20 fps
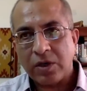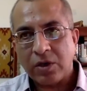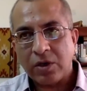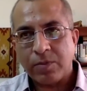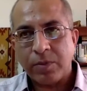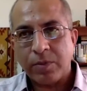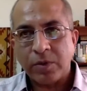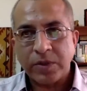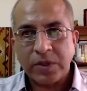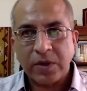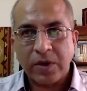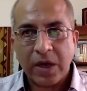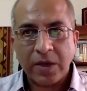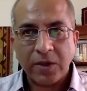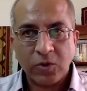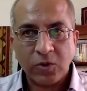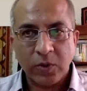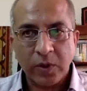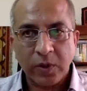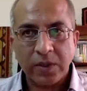your
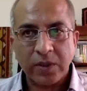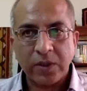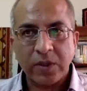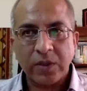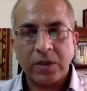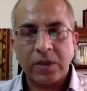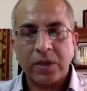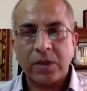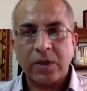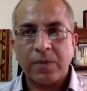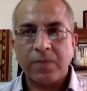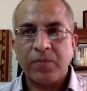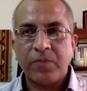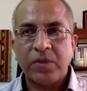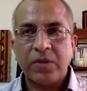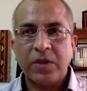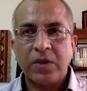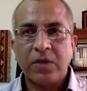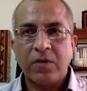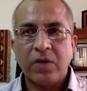postgraduate
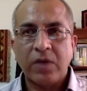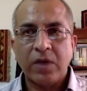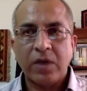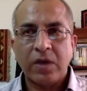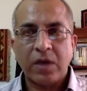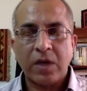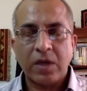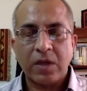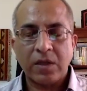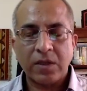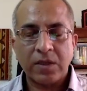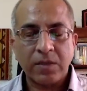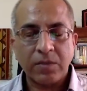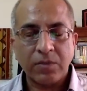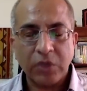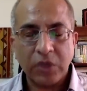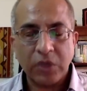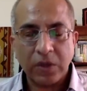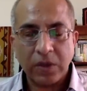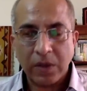degree in another
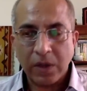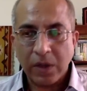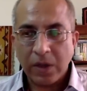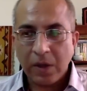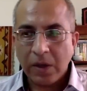subject.